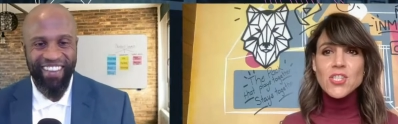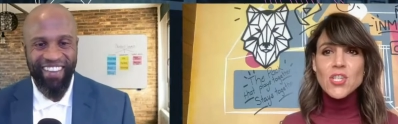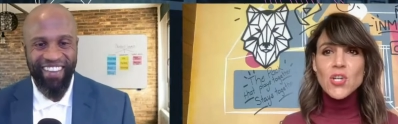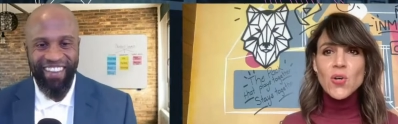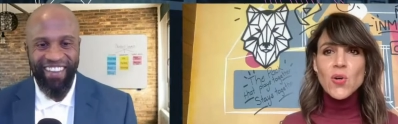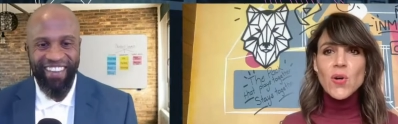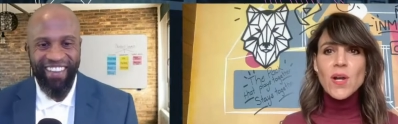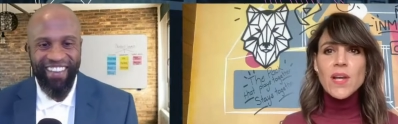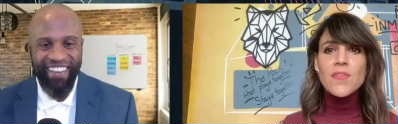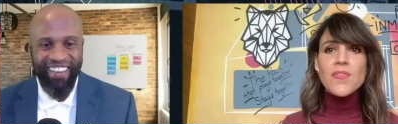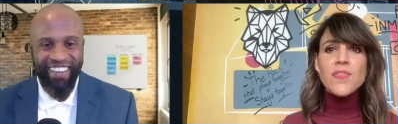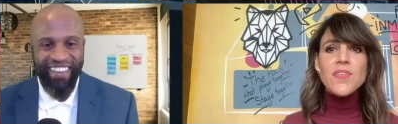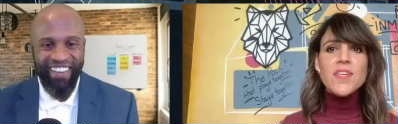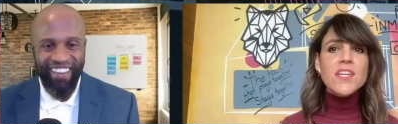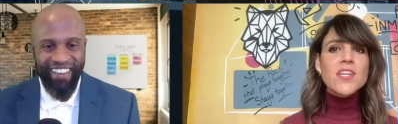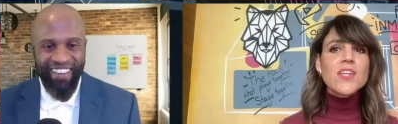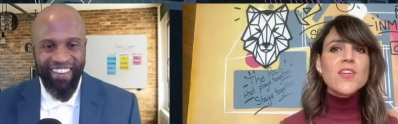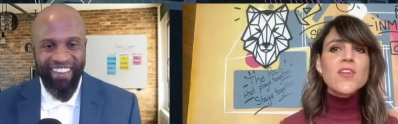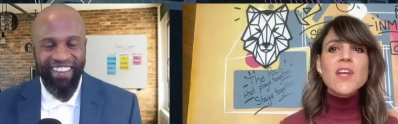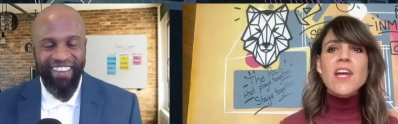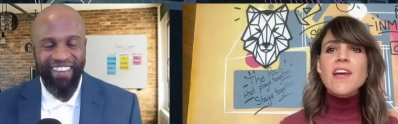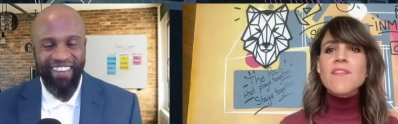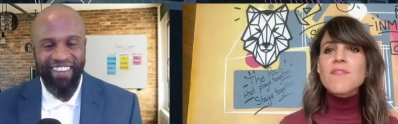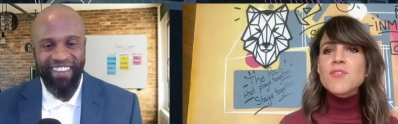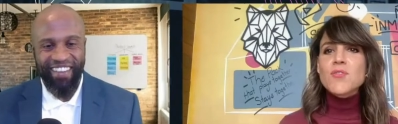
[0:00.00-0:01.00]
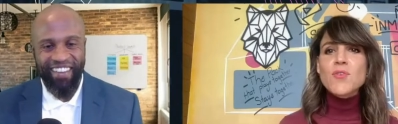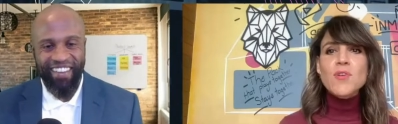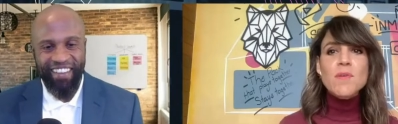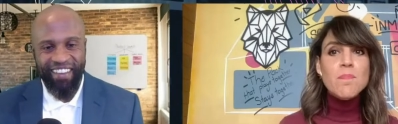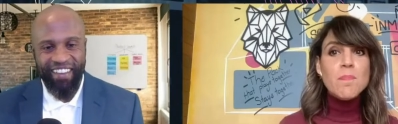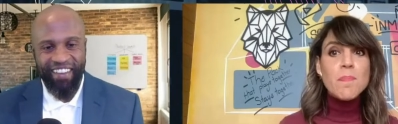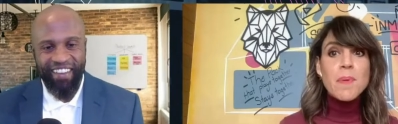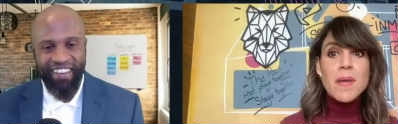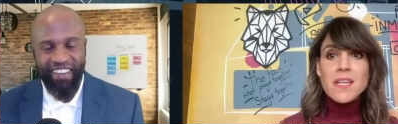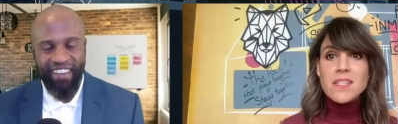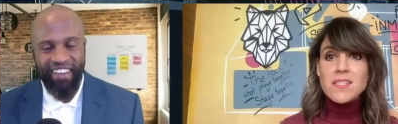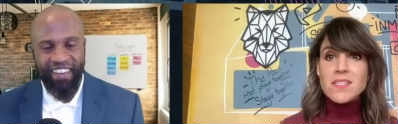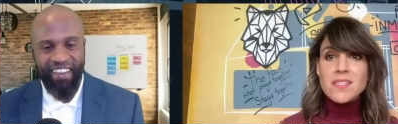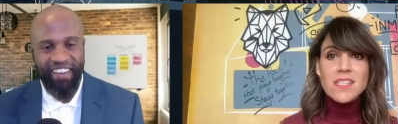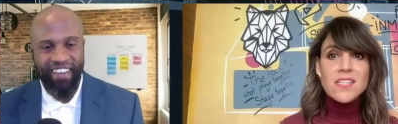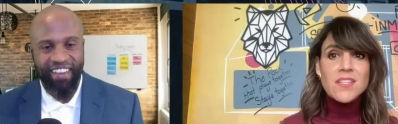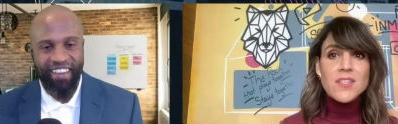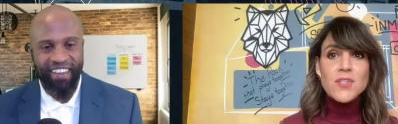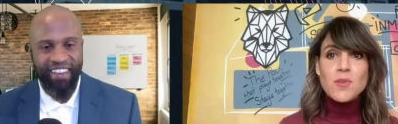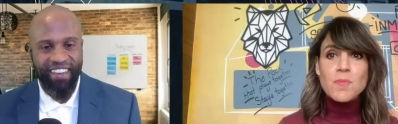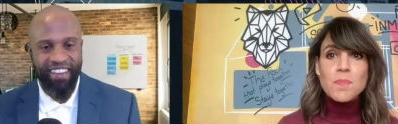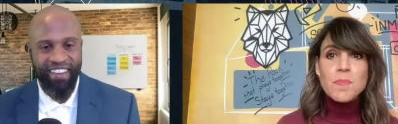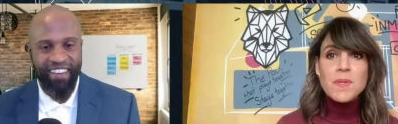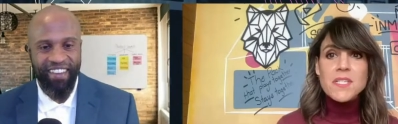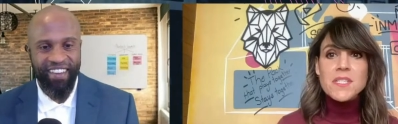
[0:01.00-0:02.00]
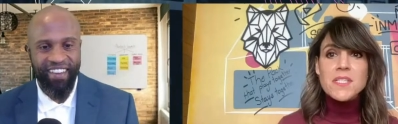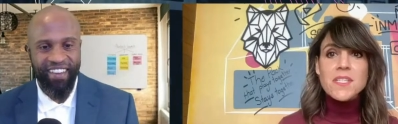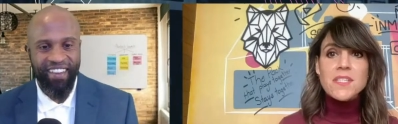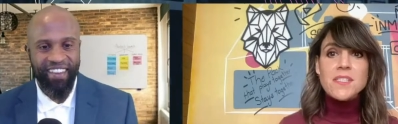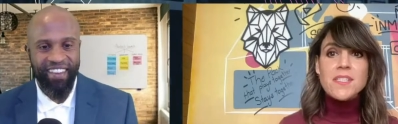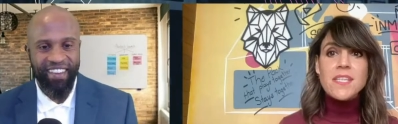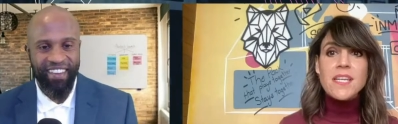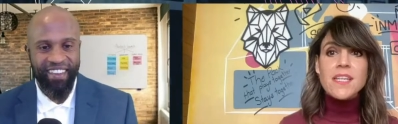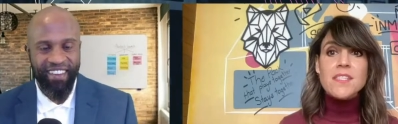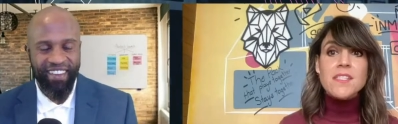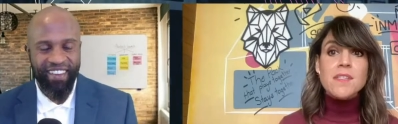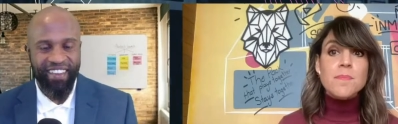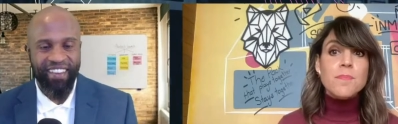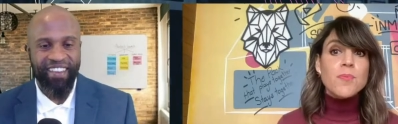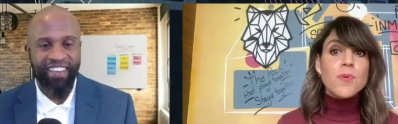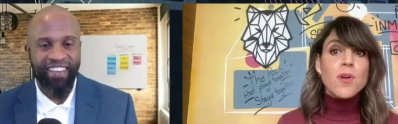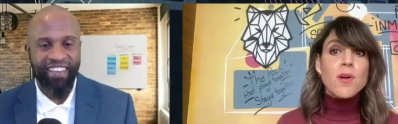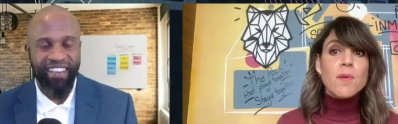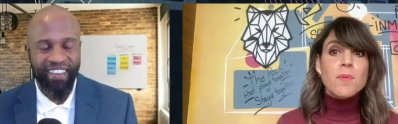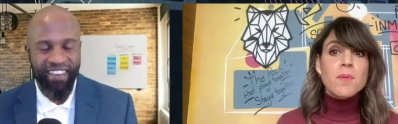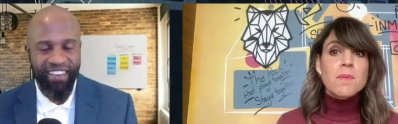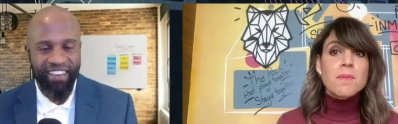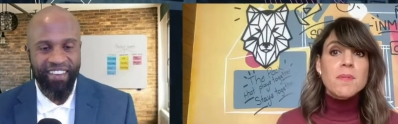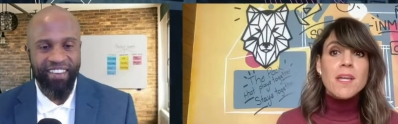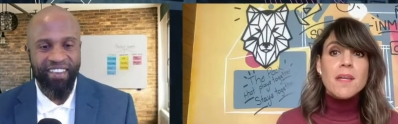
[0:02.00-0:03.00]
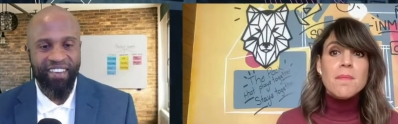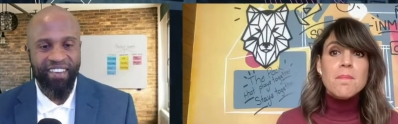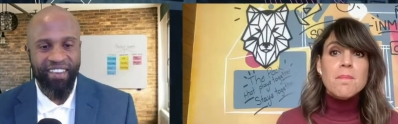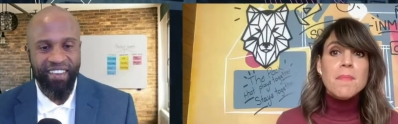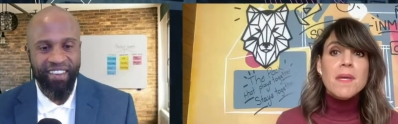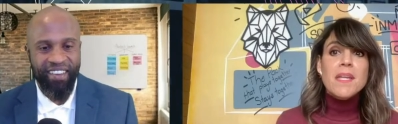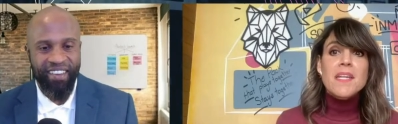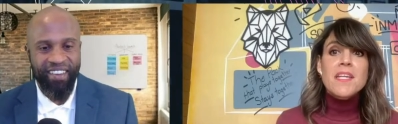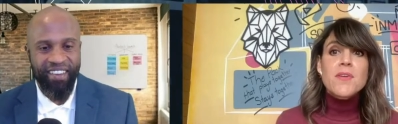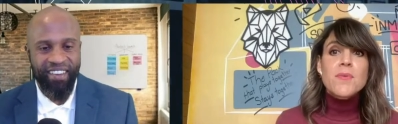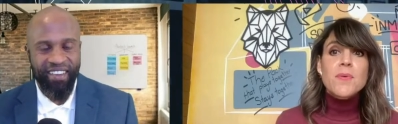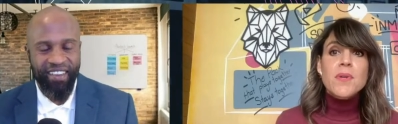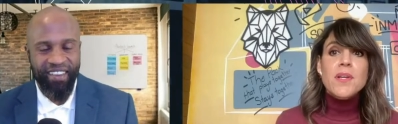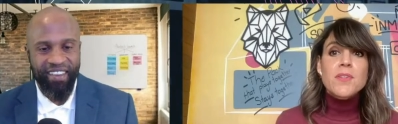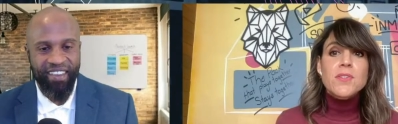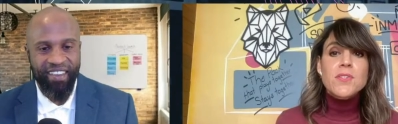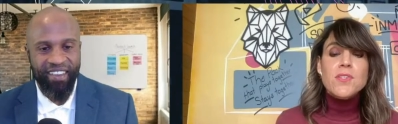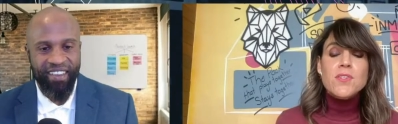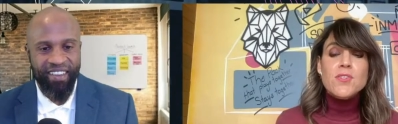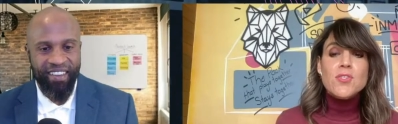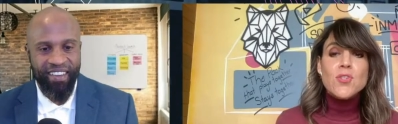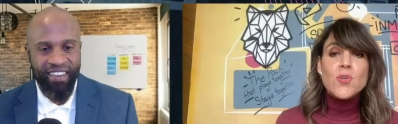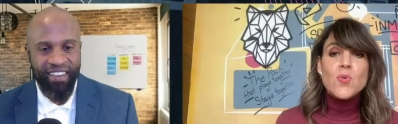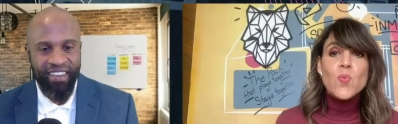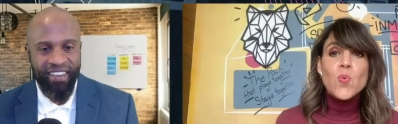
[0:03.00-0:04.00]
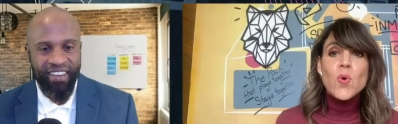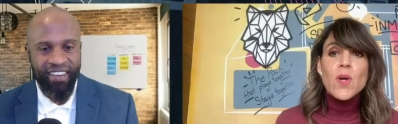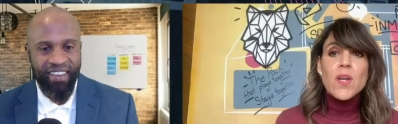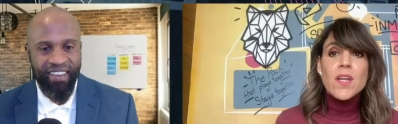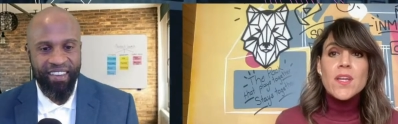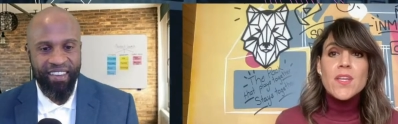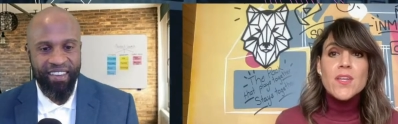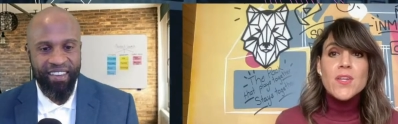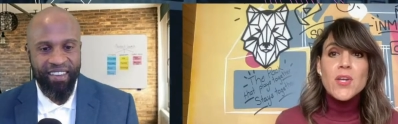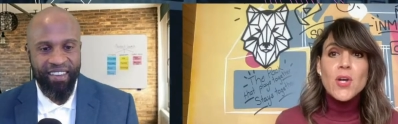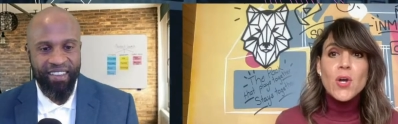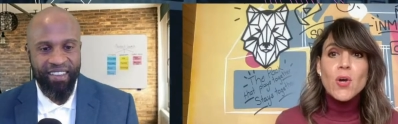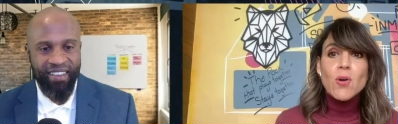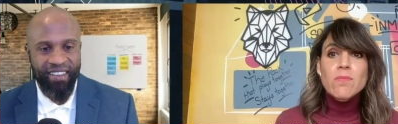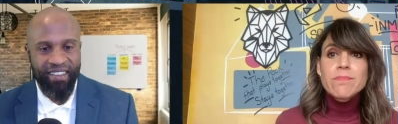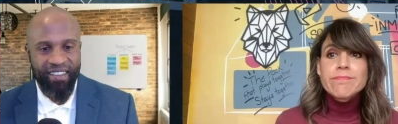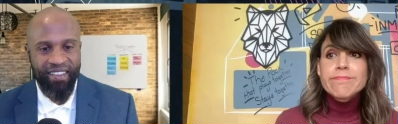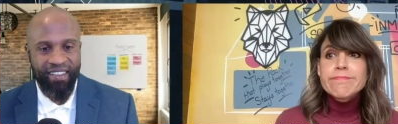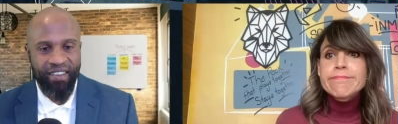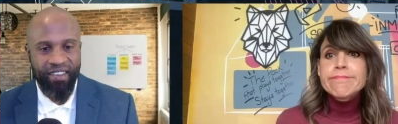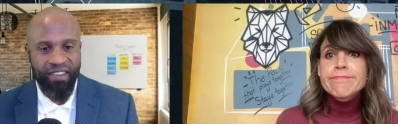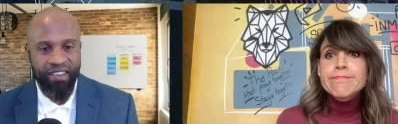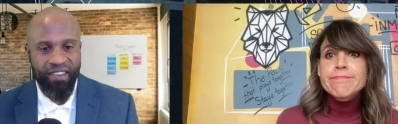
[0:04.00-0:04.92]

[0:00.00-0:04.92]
Speaker 1: So I think you have to invest in your business. That's a problem that many realtors don't want to, you know,